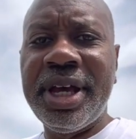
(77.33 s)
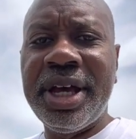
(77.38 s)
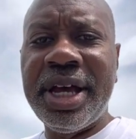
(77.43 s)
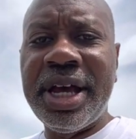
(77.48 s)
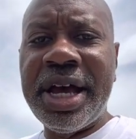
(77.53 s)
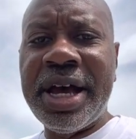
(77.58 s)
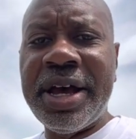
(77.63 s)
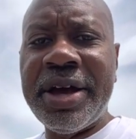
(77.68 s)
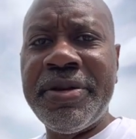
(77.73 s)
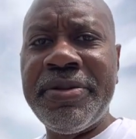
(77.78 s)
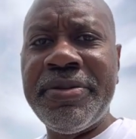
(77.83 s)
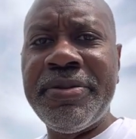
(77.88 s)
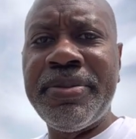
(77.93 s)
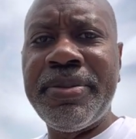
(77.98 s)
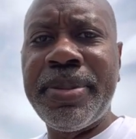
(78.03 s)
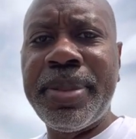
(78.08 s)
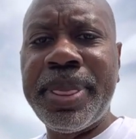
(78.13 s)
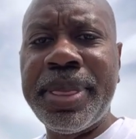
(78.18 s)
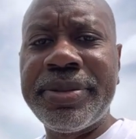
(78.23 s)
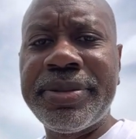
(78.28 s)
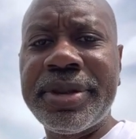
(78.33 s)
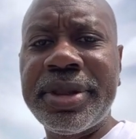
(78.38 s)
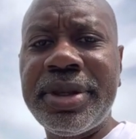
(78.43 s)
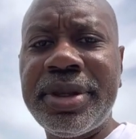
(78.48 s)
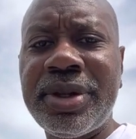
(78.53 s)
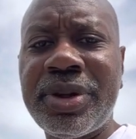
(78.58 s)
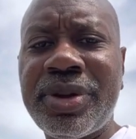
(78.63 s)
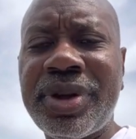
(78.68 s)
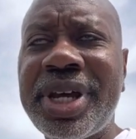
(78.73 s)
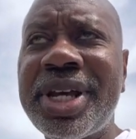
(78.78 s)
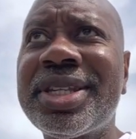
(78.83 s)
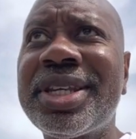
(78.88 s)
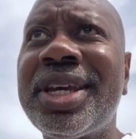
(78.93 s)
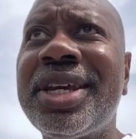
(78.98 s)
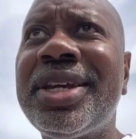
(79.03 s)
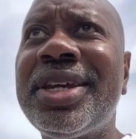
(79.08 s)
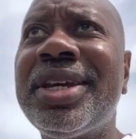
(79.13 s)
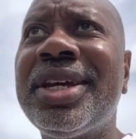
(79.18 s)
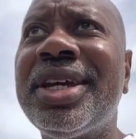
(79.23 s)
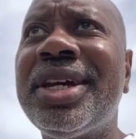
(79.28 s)
You know, as
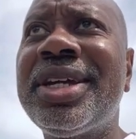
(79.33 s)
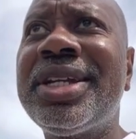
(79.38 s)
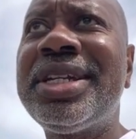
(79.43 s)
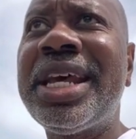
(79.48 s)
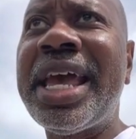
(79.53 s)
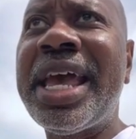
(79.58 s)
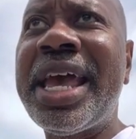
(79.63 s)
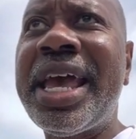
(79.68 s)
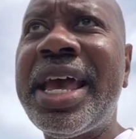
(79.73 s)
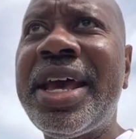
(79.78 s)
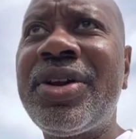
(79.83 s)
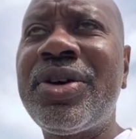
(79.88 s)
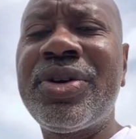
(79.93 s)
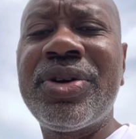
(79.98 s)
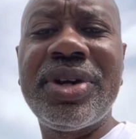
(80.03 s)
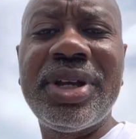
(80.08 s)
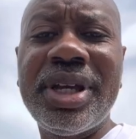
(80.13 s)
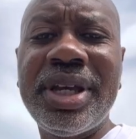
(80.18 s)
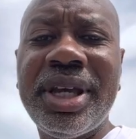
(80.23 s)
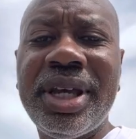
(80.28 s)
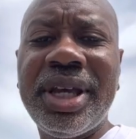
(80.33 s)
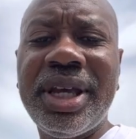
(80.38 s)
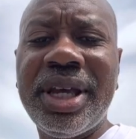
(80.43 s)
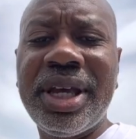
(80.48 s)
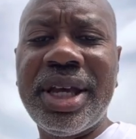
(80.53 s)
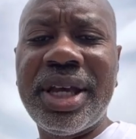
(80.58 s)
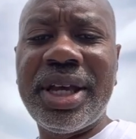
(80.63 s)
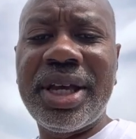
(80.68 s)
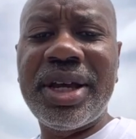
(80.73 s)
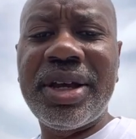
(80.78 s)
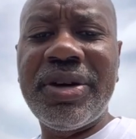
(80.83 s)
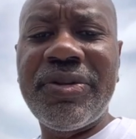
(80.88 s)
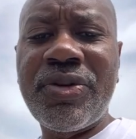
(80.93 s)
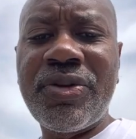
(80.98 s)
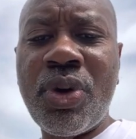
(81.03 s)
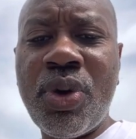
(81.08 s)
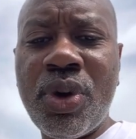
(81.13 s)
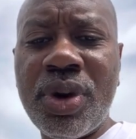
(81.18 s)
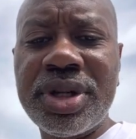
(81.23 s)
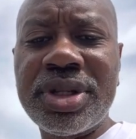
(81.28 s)
a dad, or of
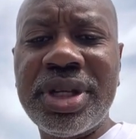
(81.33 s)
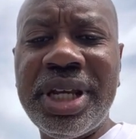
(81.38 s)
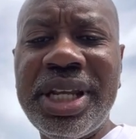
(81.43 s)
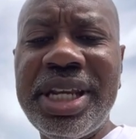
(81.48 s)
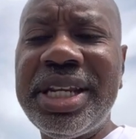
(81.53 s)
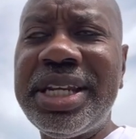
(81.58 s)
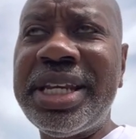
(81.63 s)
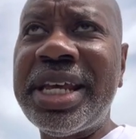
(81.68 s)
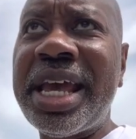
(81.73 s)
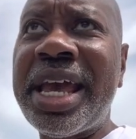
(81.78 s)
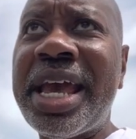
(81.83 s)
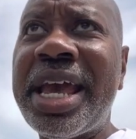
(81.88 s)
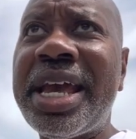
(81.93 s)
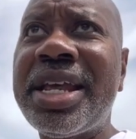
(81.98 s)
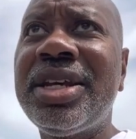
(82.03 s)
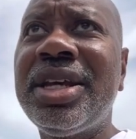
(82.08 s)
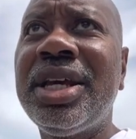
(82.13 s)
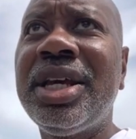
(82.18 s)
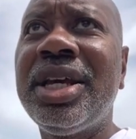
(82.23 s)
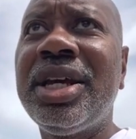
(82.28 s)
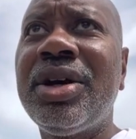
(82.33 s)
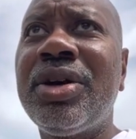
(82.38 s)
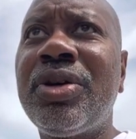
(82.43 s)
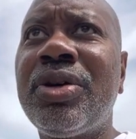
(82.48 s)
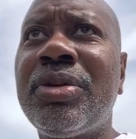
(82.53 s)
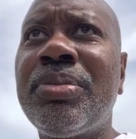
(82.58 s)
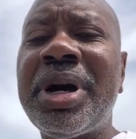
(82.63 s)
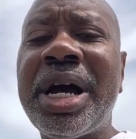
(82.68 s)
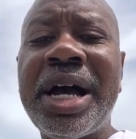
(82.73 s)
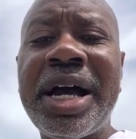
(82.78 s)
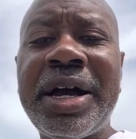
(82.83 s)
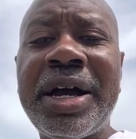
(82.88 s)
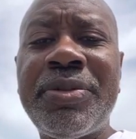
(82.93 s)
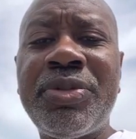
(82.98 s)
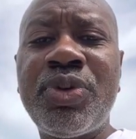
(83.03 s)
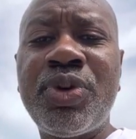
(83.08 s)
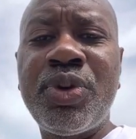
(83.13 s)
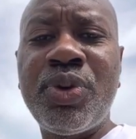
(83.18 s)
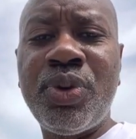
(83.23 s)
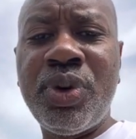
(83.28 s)
course any dad or mom
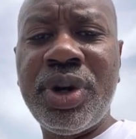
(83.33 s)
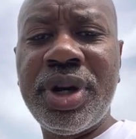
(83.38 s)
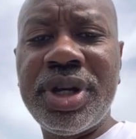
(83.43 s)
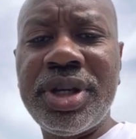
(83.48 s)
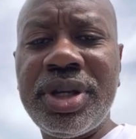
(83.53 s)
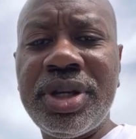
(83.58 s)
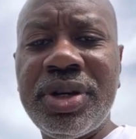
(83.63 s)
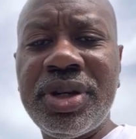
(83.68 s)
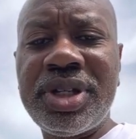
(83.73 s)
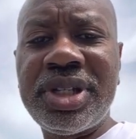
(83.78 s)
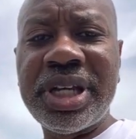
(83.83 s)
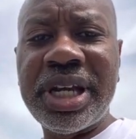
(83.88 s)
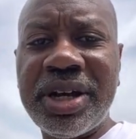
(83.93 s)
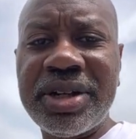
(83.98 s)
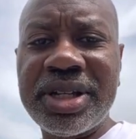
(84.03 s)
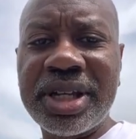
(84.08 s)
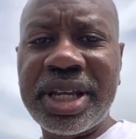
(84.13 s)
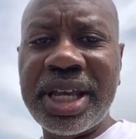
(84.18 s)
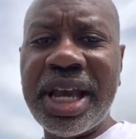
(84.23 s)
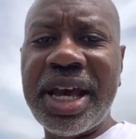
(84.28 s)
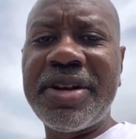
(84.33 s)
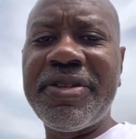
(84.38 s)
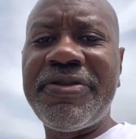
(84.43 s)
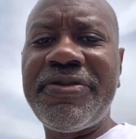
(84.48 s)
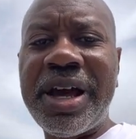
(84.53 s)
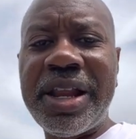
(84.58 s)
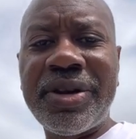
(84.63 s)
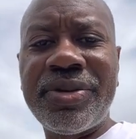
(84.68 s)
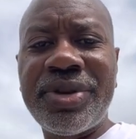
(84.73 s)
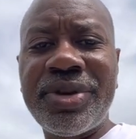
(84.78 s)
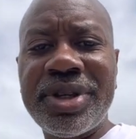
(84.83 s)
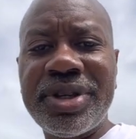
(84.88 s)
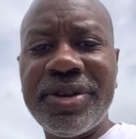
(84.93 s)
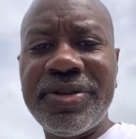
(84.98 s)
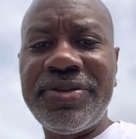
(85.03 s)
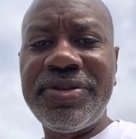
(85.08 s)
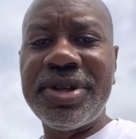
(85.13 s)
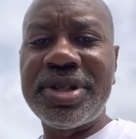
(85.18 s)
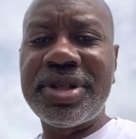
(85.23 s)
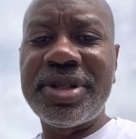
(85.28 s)
would want your child to kind of follow in your
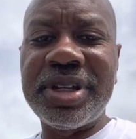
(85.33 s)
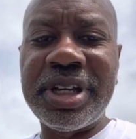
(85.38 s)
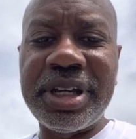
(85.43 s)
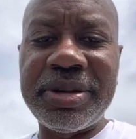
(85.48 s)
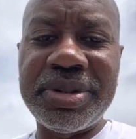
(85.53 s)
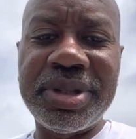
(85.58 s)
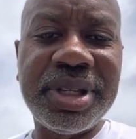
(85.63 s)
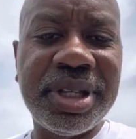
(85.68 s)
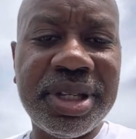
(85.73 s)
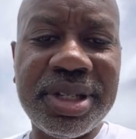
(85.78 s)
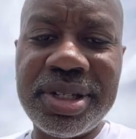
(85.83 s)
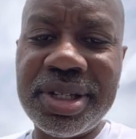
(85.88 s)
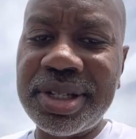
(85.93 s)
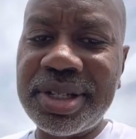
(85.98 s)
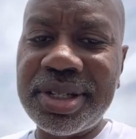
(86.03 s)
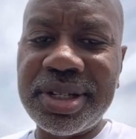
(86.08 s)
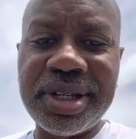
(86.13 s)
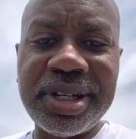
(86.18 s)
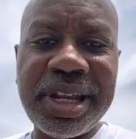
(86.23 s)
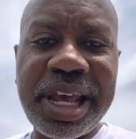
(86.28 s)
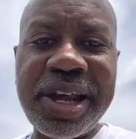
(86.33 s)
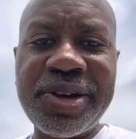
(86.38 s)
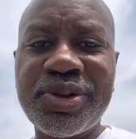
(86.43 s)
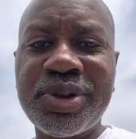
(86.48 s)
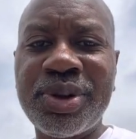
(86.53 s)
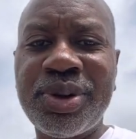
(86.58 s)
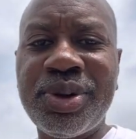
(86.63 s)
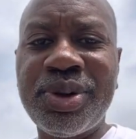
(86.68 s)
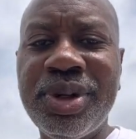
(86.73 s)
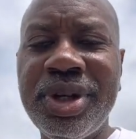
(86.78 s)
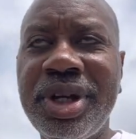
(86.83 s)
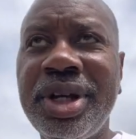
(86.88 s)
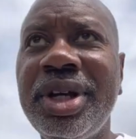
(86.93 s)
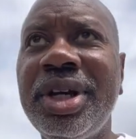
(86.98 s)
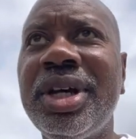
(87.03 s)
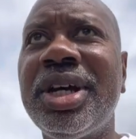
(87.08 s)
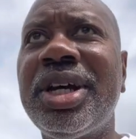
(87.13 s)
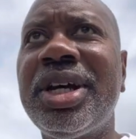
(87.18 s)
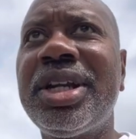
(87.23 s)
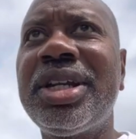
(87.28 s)
footsteps. It's just a natural
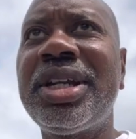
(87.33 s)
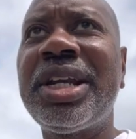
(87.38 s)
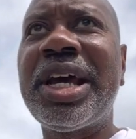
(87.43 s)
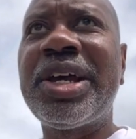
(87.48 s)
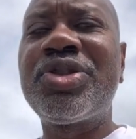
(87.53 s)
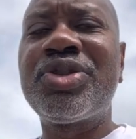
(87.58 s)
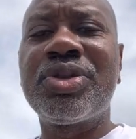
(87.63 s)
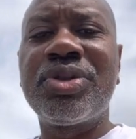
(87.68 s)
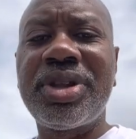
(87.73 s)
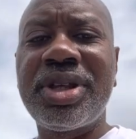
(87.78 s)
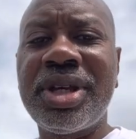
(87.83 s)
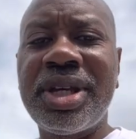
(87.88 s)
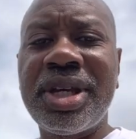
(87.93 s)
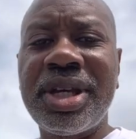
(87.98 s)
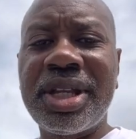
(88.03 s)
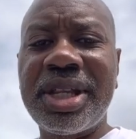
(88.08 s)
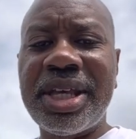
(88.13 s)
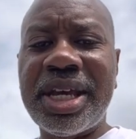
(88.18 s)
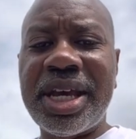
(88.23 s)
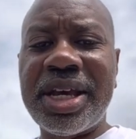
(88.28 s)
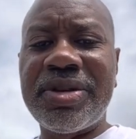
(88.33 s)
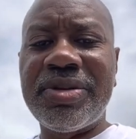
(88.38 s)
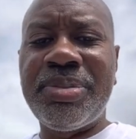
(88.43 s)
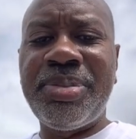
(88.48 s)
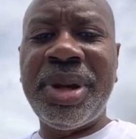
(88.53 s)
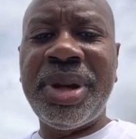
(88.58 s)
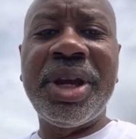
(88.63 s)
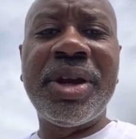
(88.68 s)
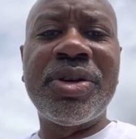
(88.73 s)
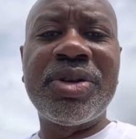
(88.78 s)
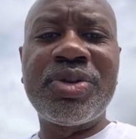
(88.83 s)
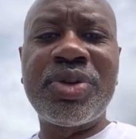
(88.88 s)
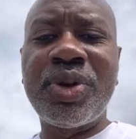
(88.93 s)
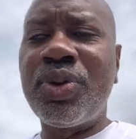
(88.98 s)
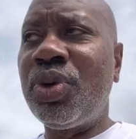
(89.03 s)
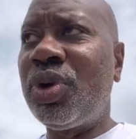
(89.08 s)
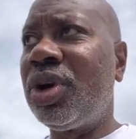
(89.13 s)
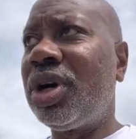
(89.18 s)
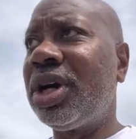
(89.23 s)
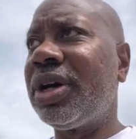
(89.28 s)
thing that parents would
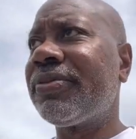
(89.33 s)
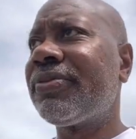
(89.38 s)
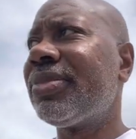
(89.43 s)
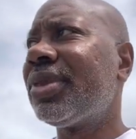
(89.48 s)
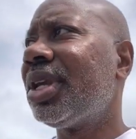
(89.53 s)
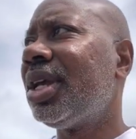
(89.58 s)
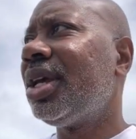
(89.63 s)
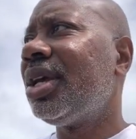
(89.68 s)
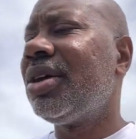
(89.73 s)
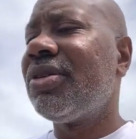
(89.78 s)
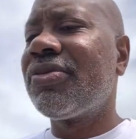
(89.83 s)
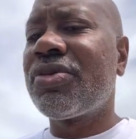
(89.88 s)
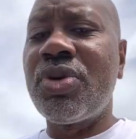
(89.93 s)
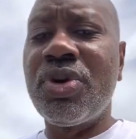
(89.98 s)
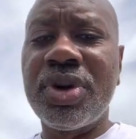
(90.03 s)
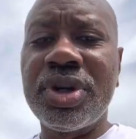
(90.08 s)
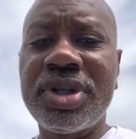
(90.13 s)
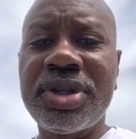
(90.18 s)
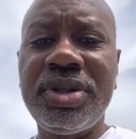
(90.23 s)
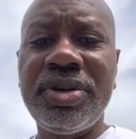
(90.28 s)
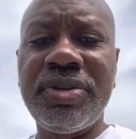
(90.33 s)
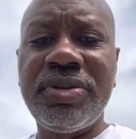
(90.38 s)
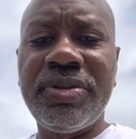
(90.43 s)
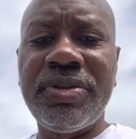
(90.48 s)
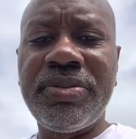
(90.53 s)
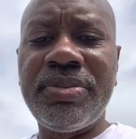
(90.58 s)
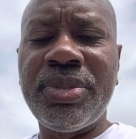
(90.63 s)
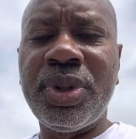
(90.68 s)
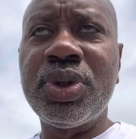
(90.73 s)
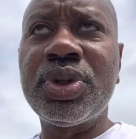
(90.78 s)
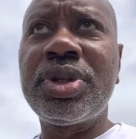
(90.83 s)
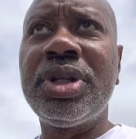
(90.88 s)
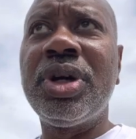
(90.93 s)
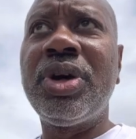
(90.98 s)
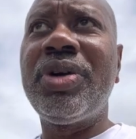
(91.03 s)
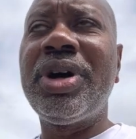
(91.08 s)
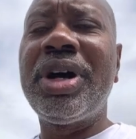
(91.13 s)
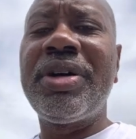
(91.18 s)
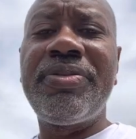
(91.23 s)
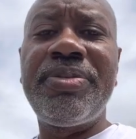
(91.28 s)
want. Of course, you most
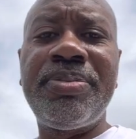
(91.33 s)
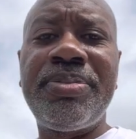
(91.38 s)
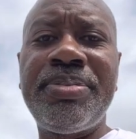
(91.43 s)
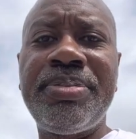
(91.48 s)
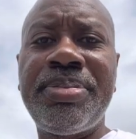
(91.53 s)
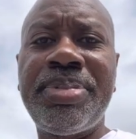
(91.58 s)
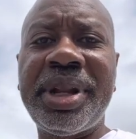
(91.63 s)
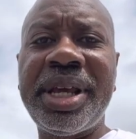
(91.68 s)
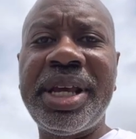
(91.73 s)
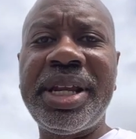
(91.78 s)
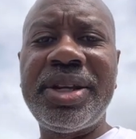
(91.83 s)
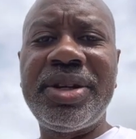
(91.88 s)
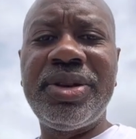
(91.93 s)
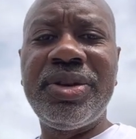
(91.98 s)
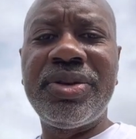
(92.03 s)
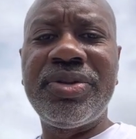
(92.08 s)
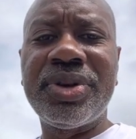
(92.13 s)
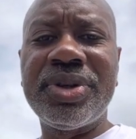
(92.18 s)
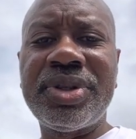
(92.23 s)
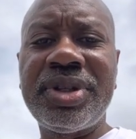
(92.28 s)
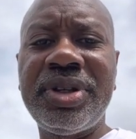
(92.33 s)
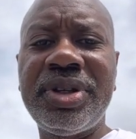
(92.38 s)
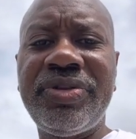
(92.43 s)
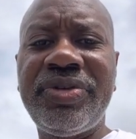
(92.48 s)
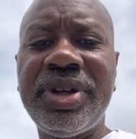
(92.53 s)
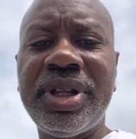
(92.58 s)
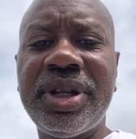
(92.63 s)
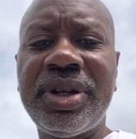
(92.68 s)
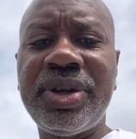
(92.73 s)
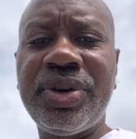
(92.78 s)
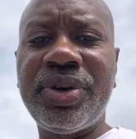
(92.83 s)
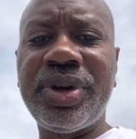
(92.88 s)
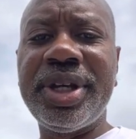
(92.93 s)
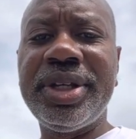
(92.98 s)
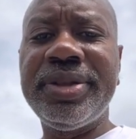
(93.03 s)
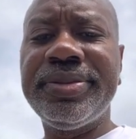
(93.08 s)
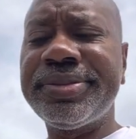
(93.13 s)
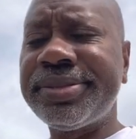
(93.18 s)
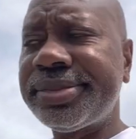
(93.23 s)
know I've played at the University of Illinois,